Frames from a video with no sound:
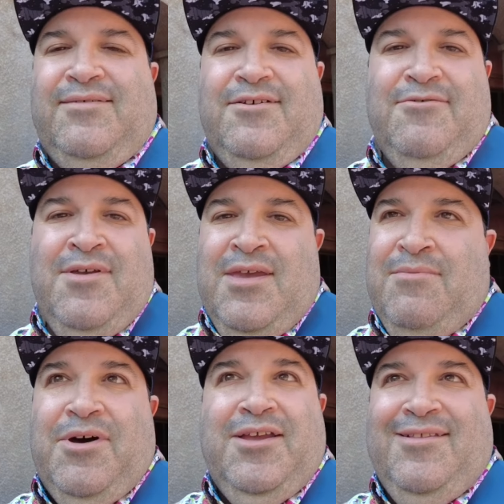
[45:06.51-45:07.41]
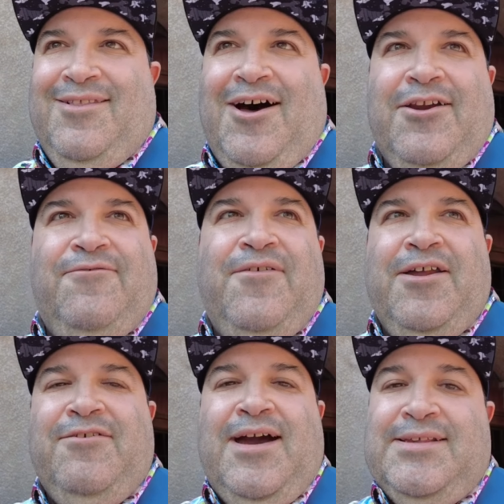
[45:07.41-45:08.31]
So, but a lot of
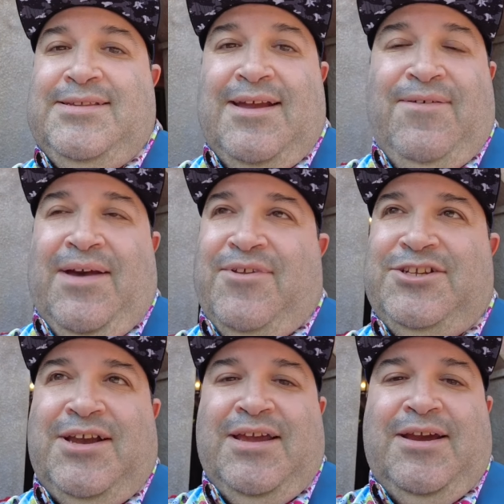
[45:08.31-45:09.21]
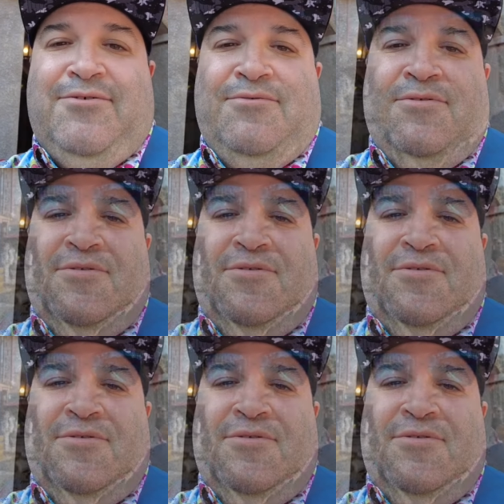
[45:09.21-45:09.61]
fun. You guys definitely have to check it out.